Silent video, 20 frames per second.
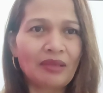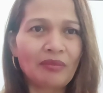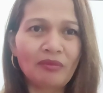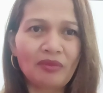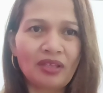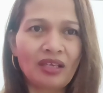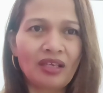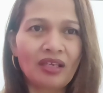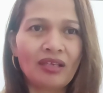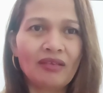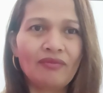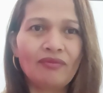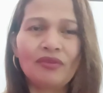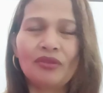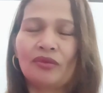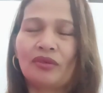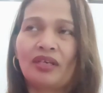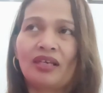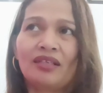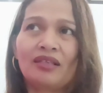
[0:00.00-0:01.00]
thing, if
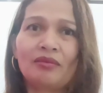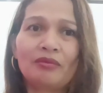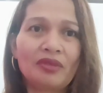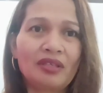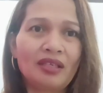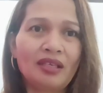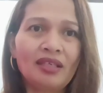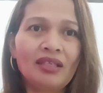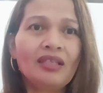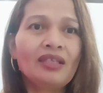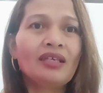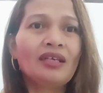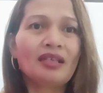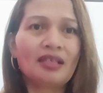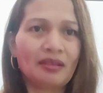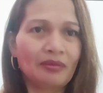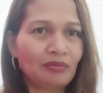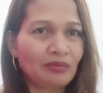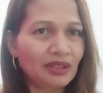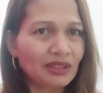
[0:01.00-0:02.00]
you're gonna be
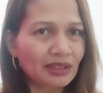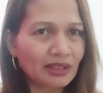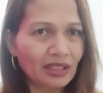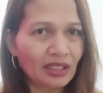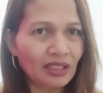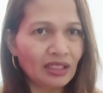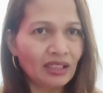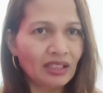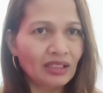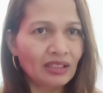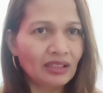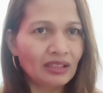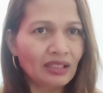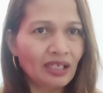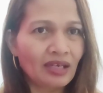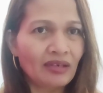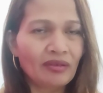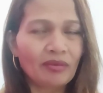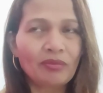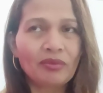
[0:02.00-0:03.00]
have mistake in
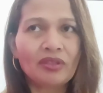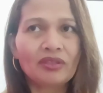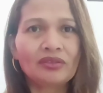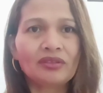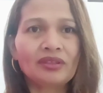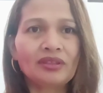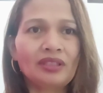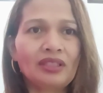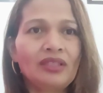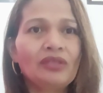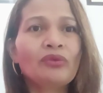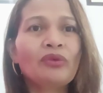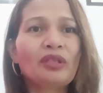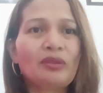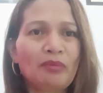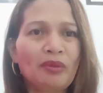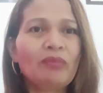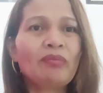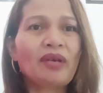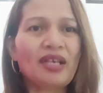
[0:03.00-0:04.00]
Arab country, you will
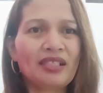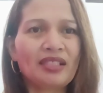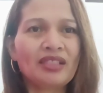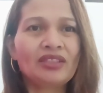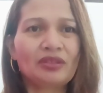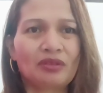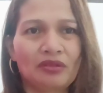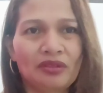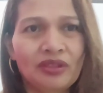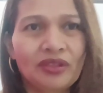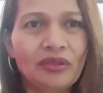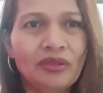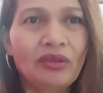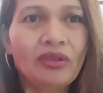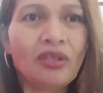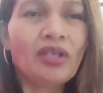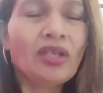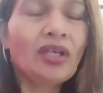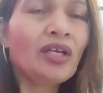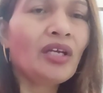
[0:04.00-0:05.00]
be punished also.
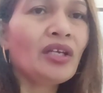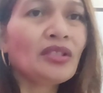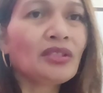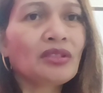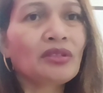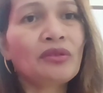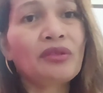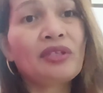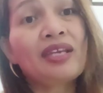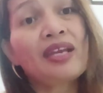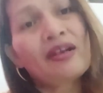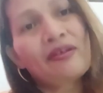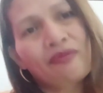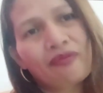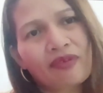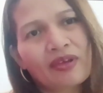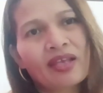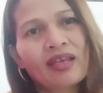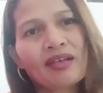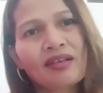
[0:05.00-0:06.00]
So they are
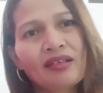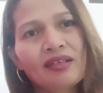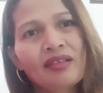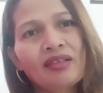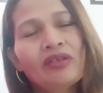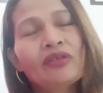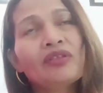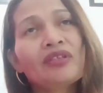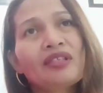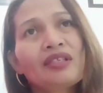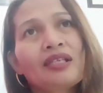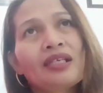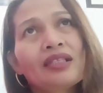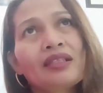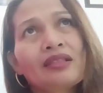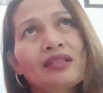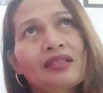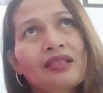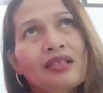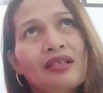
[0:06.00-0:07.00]
fair on that.
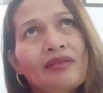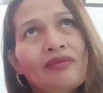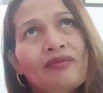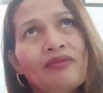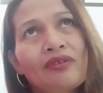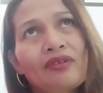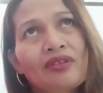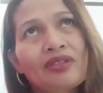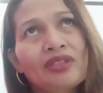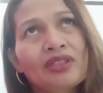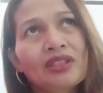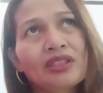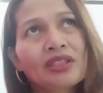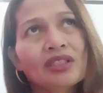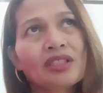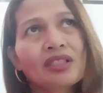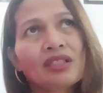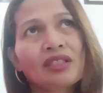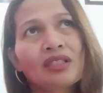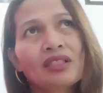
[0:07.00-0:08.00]
First,
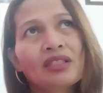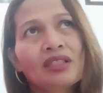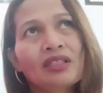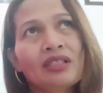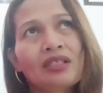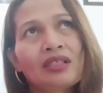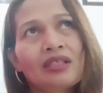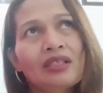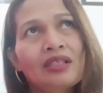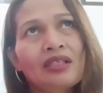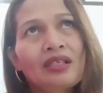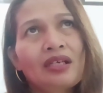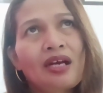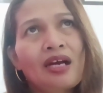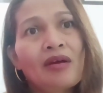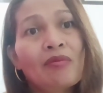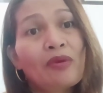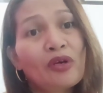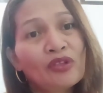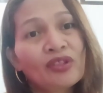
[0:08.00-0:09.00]

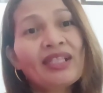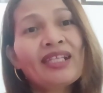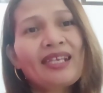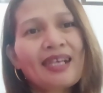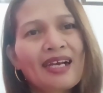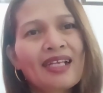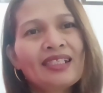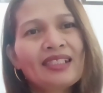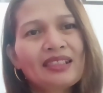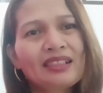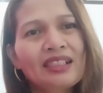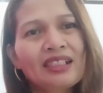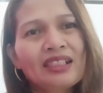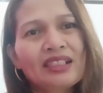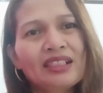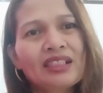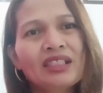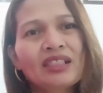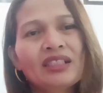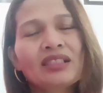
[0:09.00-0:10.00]
about
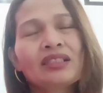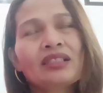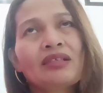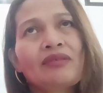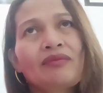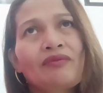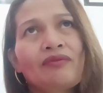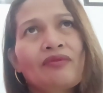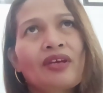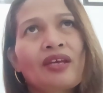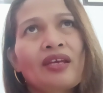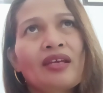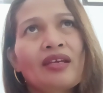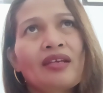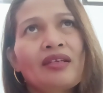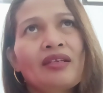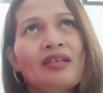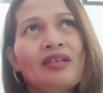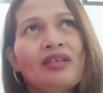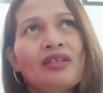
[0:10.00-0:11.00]
legalities, it's
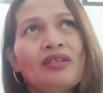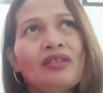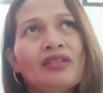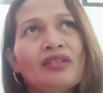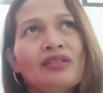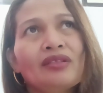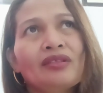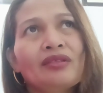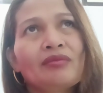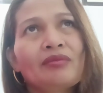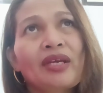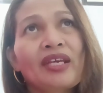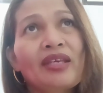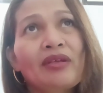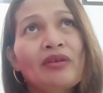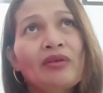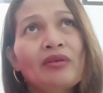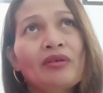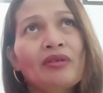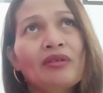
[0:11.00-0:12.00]
fair on my
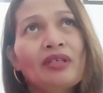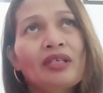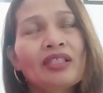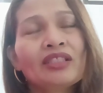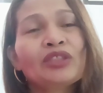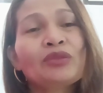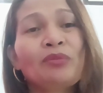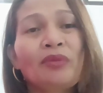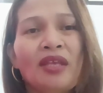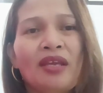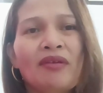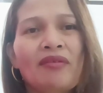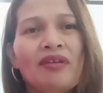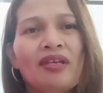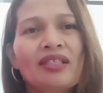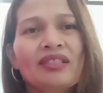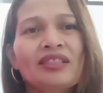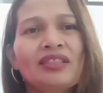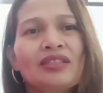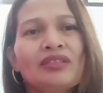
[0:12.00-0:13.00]

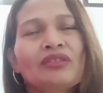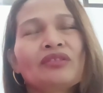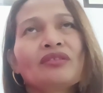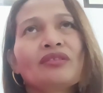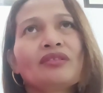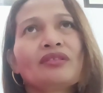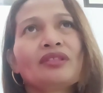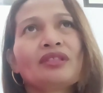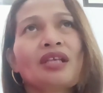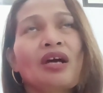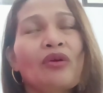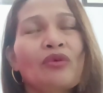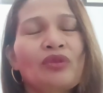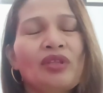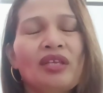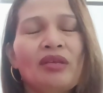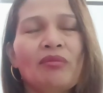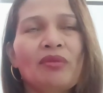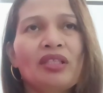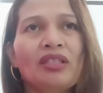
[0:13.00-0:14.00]
experience on
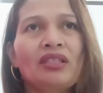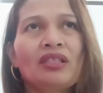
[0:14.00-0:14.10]
Saudi, but